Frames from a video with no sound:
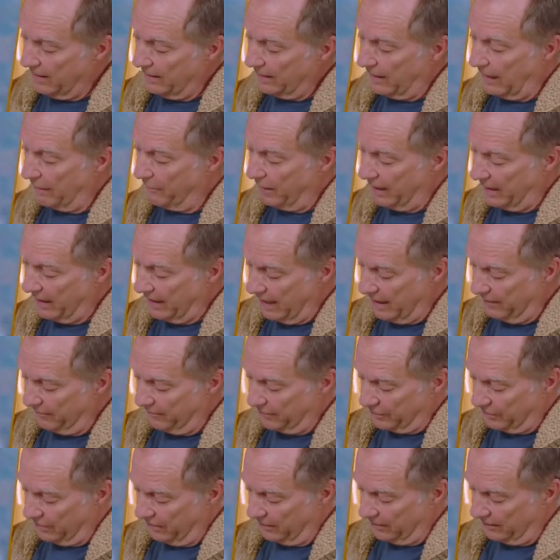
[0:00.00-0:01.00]
that my name
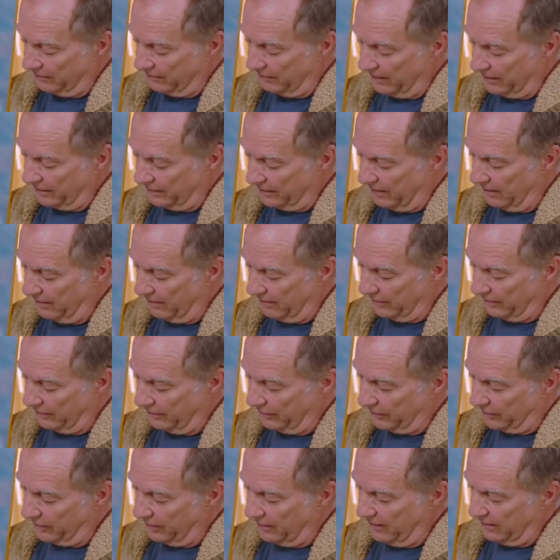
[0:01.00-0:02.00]
is on it right there and
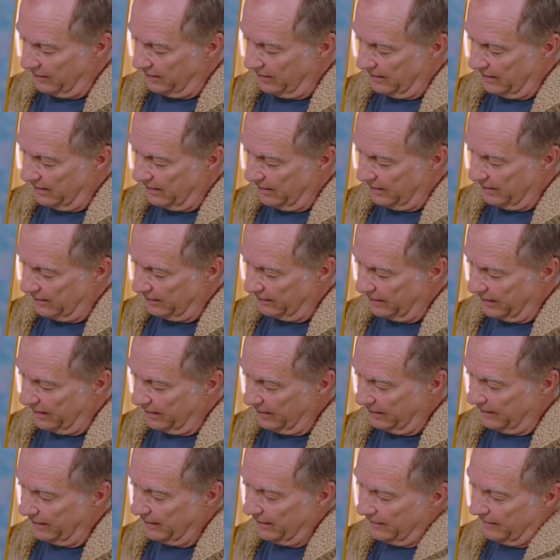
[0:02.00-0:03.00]
you'll see it,
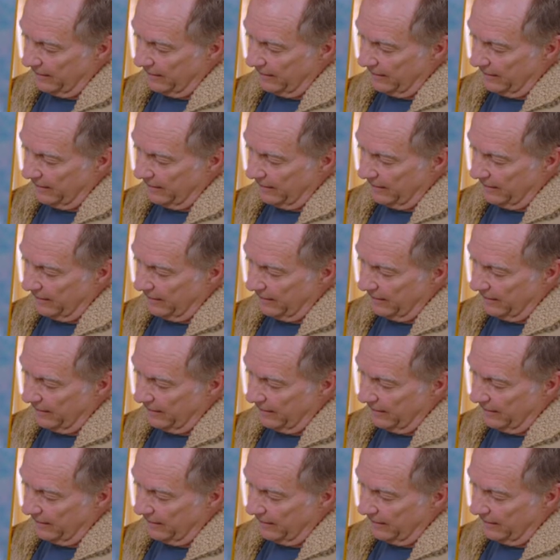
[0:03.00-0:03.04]
right?